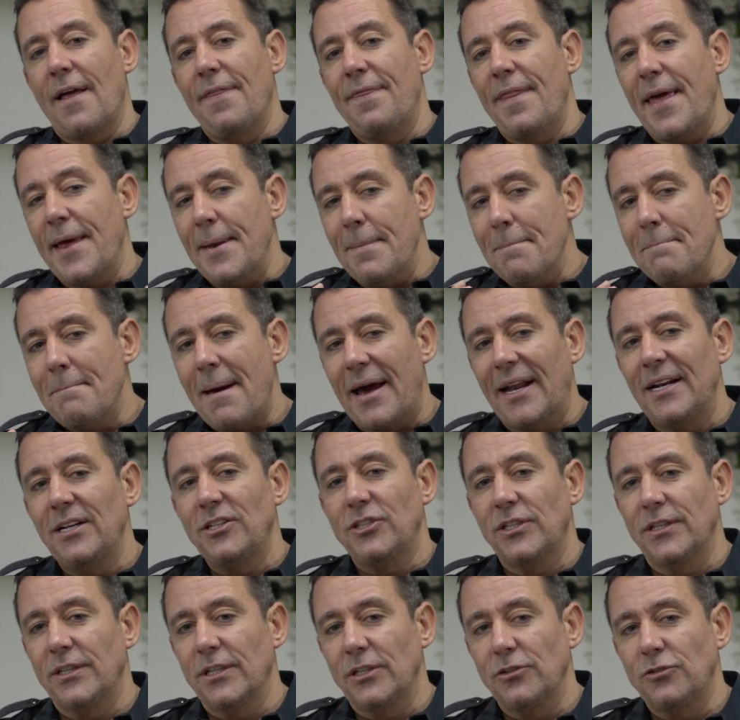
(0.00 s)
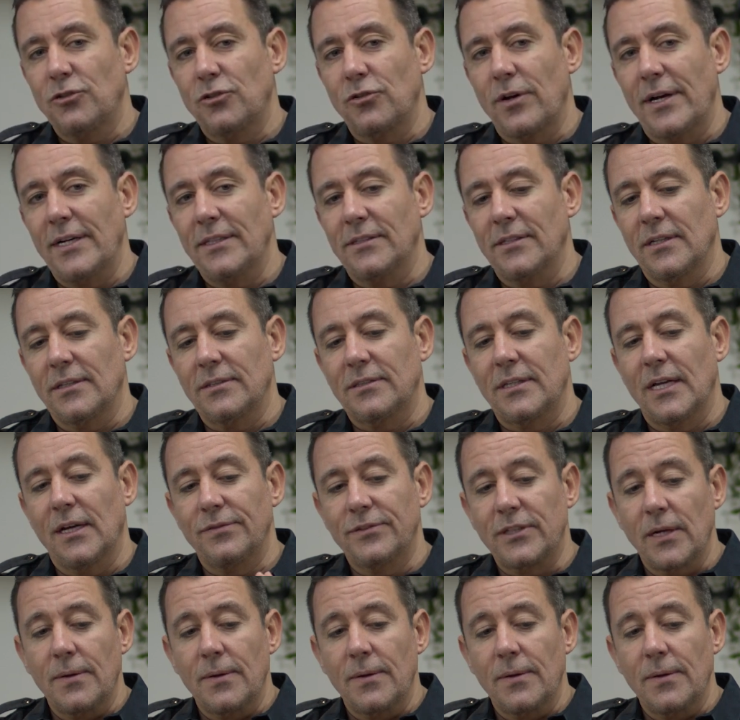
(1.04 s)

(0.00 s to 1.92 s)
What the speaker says: and then managing those trades ourselves.